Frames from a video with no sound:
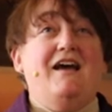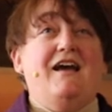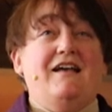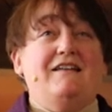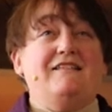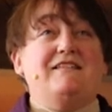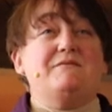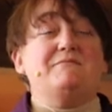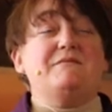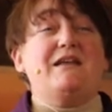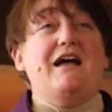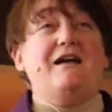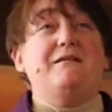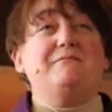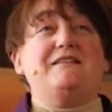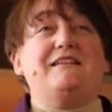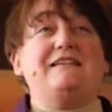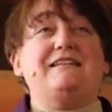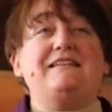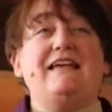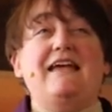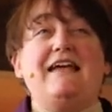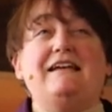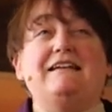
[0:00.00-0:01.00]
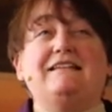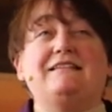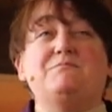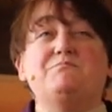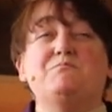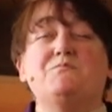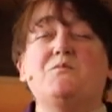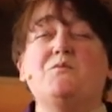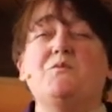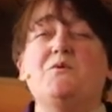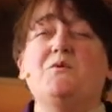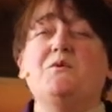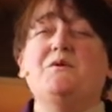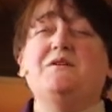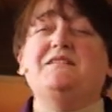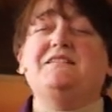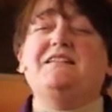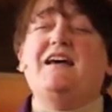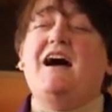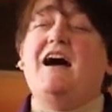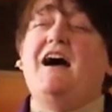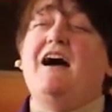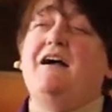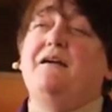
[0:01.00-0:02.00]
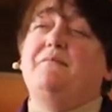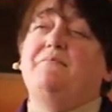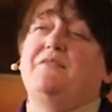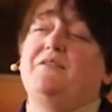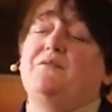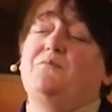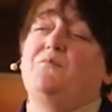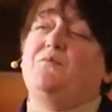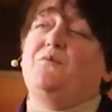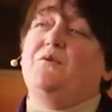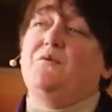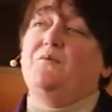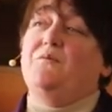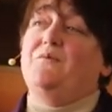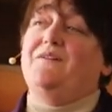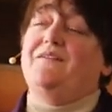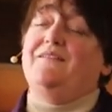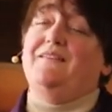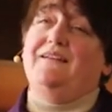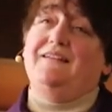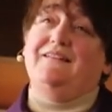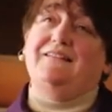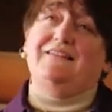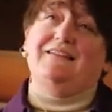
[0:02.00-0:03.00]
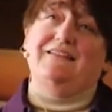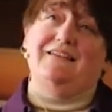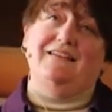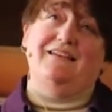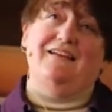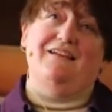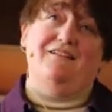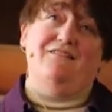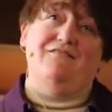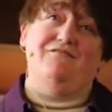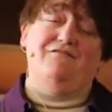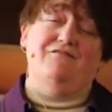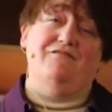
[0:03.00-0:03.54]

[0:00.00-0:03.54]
Sometimes it takes more time than we're willing to give.